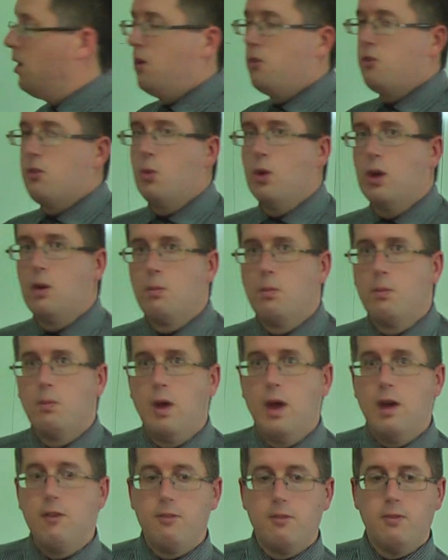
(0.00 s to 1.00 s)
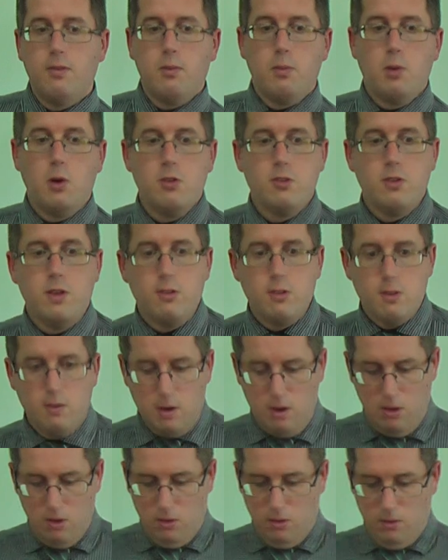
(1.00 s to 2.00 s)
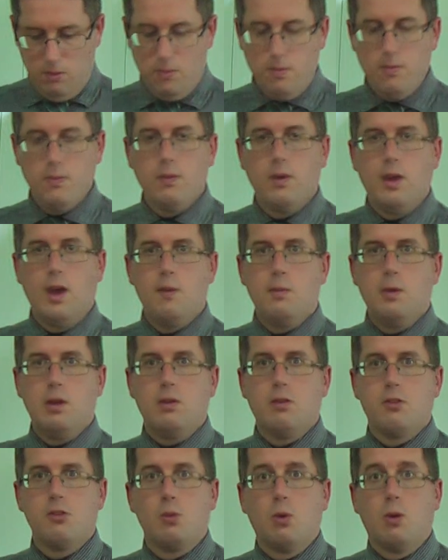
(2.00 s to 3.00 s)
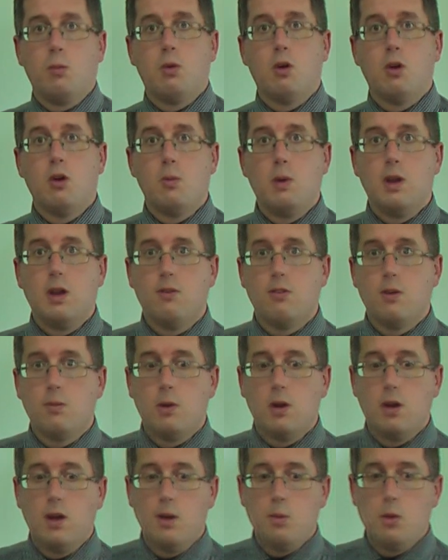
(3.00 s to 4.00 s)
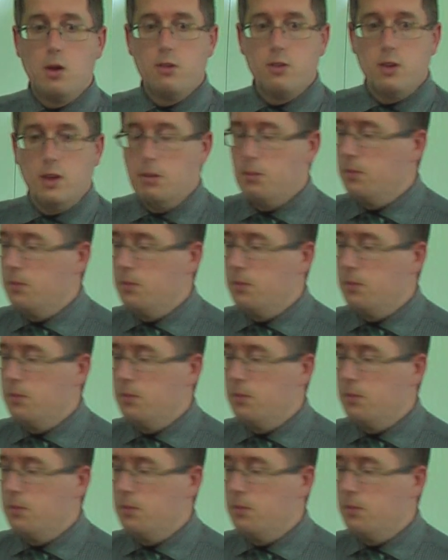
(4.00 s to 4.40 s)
So we can have proceeds of a loan come in, so we can borrow money from a liability.